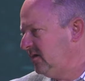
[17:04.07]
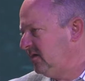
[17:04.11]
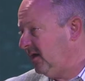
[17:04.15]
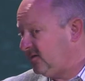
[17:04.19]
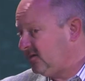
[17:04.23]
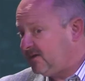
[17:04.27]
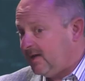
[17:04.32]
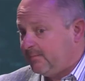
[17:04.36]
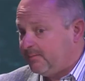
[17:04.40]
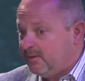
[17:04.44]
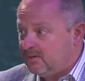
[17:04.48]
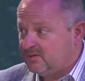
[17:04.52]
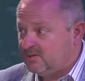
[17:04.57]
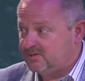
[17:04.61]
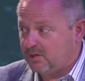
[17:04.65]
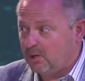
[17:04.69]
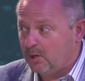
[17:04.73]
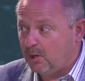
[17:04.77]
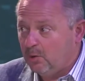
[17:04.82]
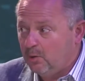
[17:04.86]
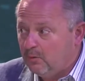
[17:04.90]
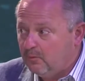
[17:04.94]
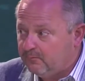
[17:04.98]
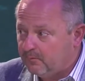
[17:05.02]
Our time here is
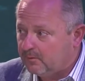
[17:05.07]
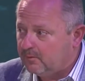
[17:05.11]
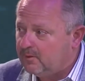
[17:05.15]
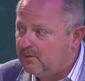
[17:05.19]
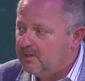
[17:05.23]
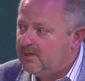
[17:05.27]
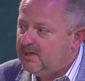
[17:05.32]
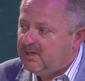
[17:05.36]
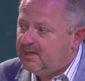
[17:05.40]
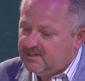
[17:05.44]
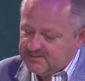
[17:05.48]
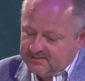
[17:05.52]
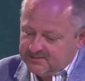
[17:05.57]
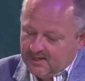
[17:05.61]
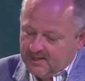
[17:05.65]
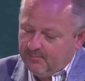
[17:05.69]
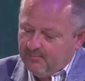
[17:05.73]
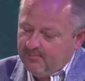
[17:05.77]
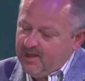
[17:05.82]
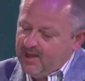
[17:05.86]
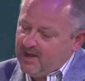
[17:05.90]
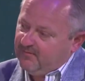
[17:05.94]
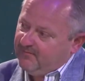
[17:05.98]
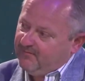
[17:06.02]
over. It's now a
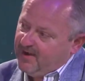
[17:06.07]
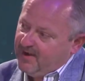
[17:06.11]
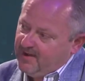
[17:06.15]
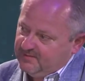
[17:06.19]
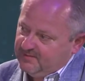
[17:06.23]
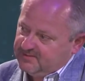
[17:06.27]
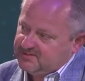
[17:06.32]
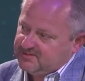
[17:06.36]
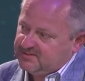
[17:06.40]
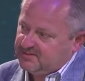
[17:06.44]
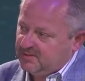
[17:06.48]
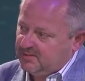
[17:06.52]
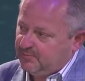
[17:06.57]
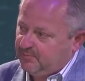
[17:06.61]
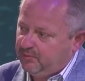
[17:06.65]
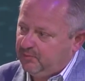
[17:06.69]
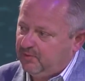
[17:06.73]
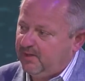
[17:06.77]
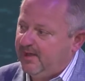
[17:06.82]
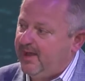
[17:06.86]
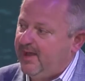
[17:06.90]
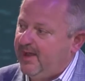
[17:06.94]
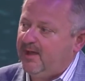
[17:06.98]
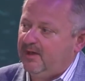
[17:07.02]
matter of how this is going to
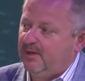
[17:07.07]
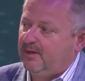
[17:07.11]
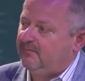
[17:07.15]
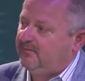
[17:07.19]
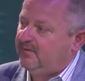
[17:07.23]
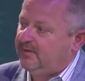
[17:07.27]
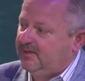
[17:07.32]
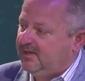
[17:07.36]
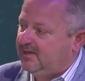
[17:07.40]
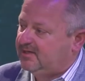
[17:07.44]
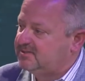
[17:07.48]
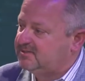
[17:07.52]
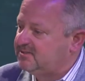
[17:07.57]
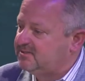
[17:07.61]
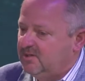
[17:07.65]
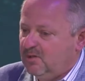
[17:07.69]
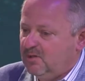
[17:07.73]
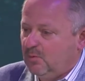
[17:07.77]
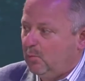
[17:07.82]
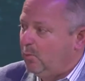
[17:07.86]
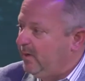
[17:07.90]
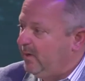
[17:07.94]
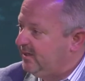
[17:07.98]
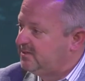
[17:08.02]
play out over the next
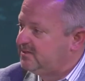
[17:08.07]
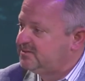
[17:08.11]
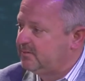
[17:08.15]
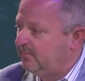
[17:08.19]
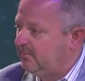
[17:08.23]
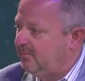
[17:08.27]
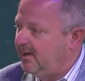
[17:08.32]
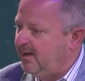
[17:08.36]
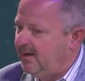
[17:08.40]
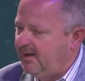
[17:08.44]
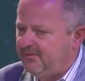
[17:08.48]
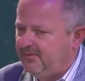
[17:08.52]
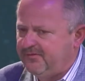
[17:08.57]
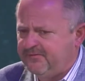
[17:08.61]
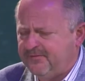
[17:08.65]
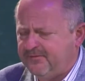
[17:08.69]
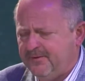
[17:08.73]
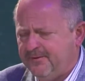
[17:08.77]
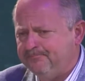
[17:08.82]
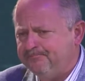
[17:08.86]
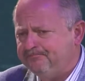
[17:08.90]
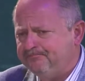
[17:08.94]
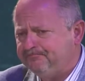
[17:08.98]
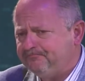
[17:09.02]
weeks or months.
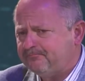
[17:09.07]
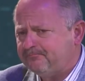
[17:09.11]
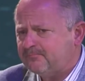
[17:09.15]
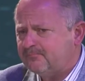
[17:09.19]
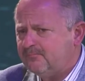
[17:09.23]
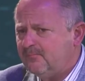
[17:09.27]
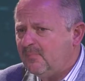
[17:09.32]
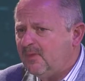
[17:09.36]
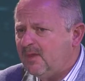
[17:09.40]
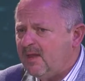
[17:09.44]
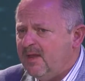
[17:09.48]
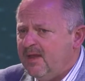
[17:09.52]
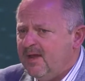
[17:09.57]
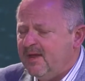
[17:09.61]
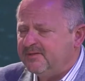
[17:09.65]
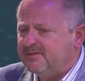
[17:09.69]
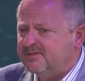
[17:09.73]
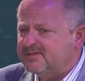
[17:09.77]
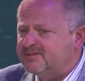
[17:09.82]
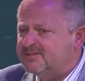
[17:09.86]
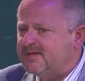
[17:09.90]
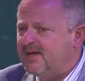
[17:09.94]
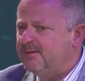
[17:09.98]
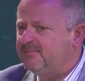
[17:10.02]
And at the
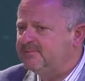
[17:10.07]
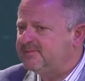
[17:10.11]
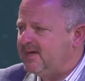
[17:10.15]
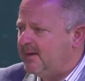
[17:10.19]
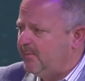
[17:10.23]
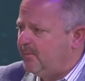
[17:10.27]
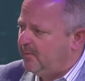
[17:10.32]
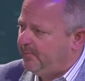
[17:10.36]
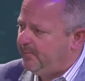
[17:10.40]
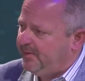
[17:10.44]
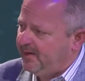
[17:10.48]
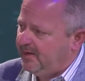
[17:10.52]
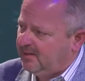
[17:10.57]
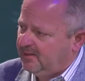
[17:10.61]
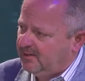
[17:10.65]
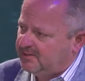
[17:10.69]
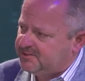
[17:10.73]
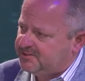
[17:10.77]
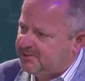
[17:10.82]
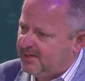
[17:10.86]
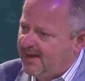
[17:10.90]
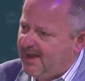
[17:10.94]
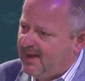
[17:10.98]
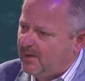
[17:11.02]
same time, on a parallel
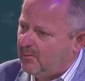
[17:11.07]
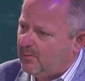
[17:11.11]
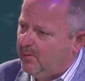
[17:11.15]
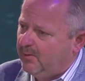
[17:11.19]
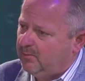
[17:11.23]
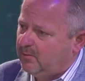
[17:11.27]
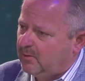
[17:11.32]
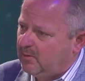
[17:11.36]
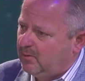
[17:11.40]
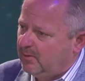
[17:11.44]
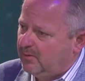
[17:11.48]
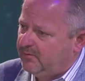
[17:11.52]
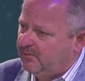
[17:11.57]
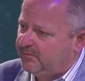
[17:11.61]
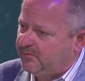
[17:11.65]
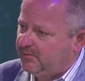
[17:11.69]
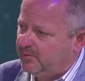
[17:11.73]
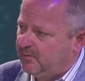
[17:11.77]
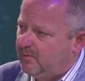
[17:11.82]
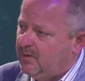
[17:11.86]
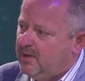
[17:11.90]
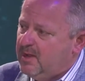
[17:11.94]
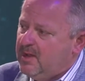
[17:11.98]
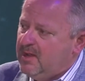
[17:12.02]
track, we were going
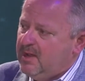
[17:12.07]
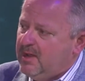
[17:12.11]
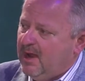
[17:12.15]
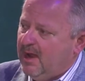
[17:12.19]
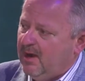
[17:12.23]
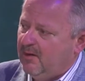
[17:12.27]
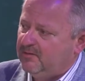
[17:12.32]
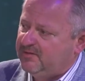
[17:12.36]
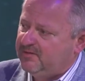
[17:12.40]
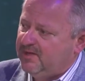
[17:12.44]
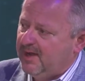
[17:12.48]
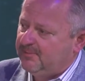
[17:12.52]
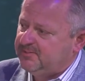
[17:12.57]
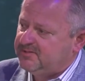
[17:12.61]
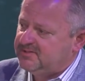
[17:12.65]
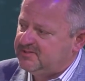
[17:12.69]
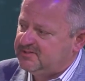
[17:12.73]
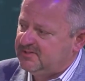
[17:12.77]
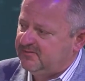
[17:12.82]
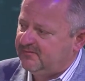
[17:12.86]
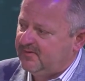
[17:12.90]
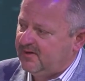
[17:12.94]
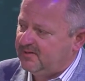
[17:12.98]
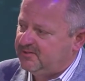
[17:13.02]
through our
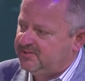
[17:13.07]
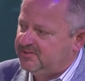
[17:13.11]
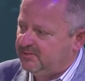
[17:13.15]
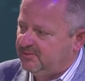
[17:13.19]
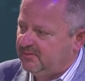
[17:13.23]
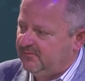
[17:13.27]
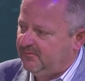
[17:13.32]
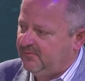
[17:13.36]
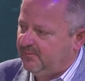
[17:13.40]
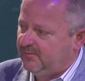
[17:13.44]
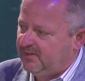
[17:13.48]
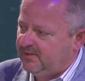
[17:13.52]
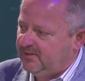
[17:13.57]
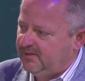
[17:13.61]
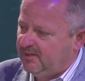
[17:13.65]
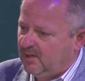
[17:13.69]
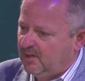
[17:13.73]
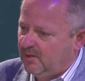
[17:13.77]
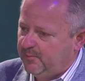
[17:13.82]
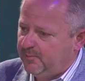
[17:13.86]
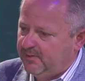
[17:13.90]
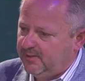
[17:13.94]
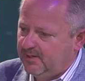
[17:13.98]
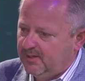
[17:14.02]
adoptions of our children from
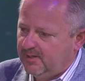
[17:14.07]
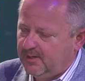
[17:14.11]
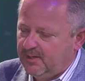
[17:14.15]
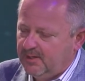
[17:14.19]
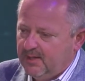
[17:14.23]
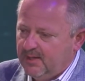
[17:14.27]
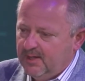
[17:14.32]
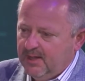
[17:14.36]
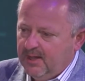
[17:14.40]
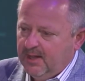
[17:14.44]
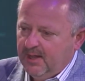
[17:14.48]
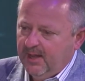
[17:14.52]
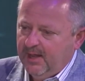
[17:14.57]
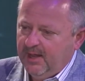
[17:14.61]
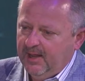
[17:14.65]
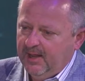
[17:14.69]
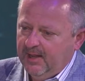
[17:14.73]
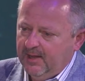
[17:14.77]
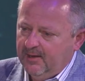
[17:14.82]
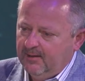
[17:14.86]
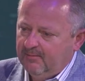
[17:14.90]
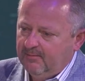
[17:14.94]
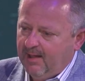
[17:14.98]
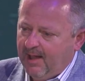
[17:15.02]
Ethiopia.
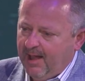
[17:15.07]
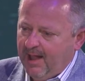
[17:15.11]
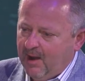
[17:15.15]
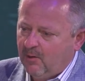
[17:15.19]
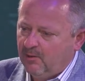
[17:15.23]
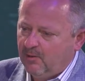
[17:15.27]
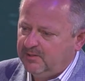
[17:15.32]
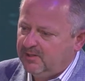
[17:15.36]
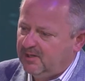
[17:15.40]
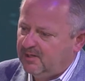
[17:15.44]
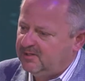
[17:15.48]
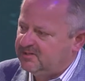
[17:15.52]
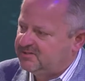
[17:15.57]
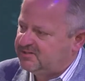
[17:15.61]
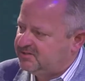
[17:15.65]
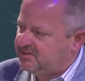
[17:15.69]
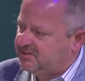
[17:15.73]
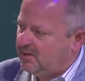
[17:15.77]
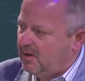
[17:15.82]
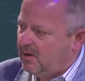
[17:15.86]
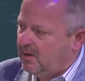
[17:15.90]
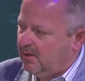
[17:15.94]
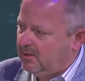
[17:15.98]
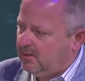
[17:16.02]
And our youngest
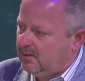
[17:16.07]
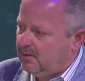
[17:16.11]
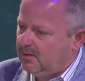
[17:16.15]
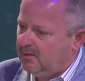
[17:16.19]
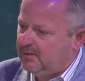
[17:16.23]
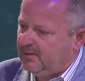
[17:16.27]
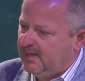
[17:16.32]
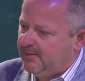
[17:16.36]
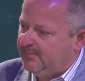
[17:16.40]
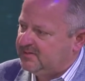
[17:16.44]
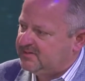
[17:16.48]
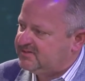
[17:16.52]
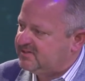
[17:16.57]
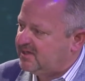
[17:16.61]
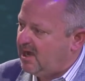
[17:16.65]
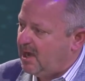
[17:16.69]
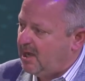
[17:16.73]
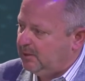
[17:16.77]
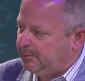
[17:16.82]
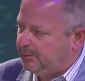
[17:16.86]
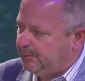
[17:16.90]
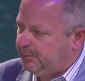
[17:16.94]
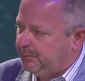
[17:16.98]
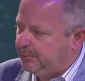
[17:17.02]
daughter, her name is
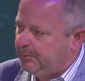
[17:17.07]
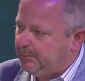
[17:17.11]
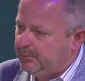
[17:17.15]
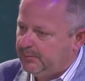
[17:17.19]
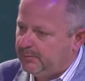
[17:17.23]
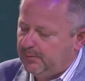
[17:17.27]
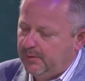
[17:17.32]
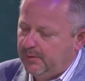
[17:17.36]
Kalu.